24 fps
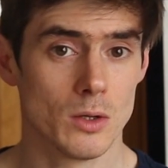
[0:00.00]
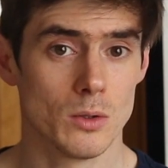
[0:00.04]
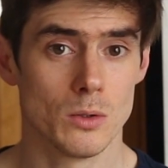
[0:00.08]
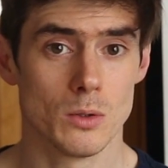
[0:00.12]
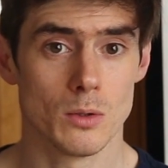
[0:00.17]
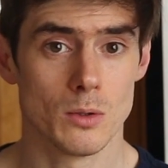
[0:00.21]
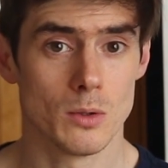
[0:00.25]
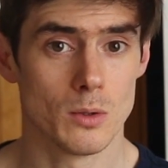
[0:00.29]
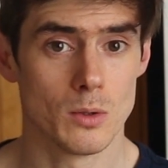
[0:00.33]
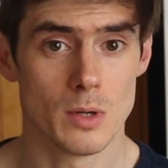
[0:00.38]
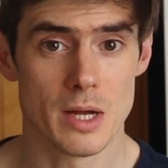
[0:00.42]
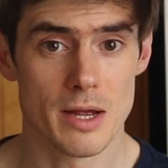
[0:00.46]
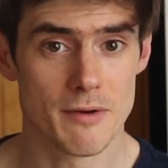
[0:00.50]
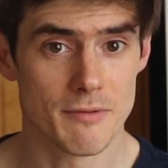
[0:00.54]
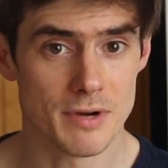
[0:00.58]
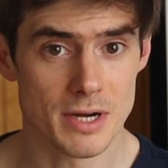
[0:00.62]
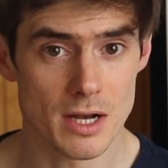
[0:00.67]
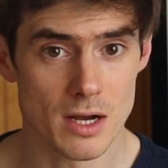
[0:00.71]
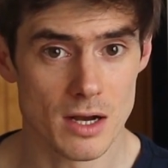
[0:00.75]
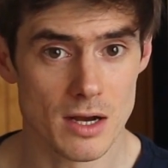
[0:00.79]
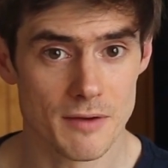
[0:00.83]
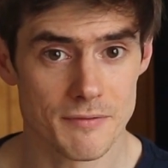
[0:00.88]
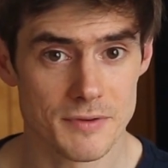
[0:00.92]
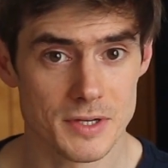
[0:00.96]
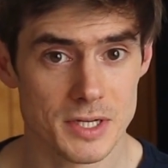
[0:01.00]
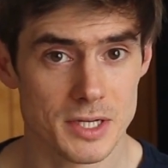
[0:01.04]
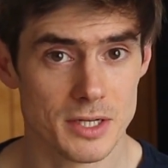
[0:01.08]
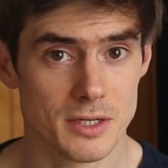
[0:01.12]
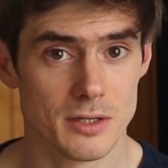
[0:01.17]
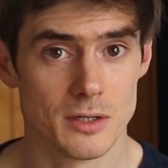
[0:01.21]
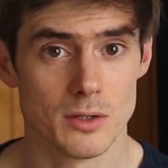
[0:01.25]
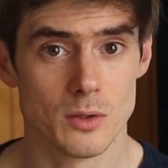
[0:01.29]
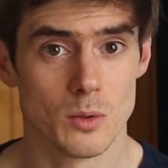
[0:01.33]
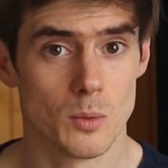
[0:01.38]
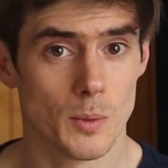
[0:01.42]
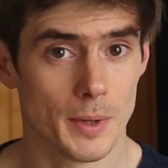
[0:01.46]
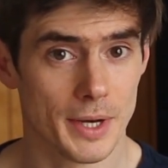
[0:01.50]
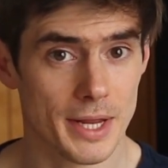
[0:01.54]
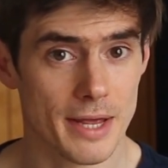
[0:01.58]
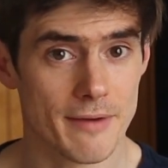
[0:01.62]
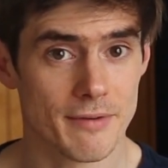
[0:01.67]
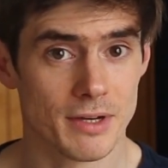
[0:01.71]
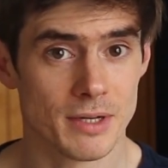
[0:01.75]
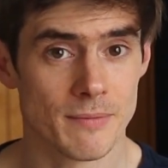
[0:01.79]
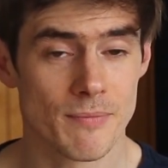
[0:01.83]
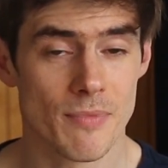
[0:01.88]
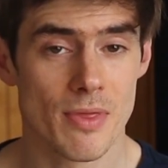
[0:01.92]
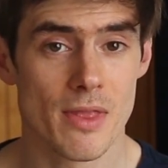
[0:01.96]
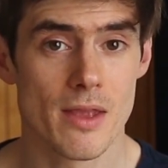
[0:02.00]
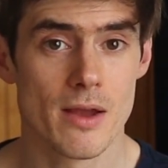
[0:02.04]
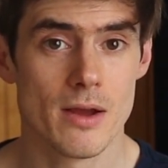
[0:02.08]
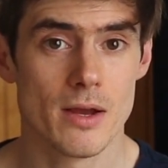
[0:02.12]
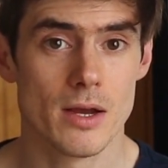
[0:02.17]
or every half year or whatever,